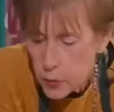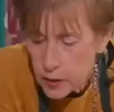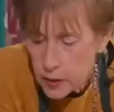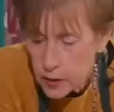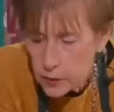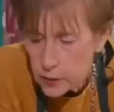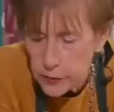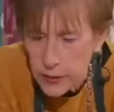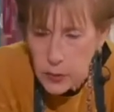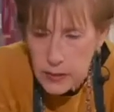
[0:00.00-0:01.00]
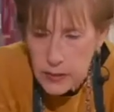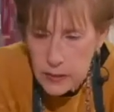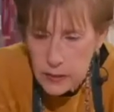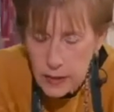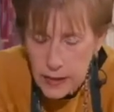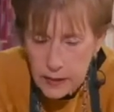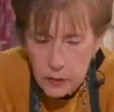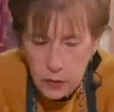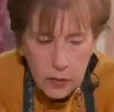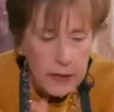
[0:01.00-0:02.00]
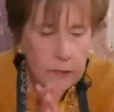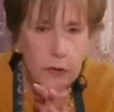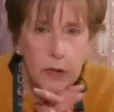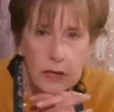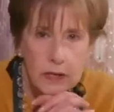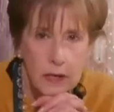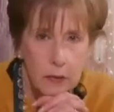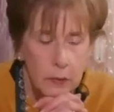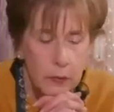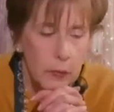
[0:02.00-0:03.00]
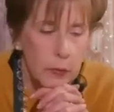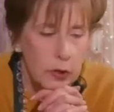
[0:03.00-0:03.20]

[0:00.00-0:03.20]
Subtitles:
one other thing that we didn't handle, I realized that when we were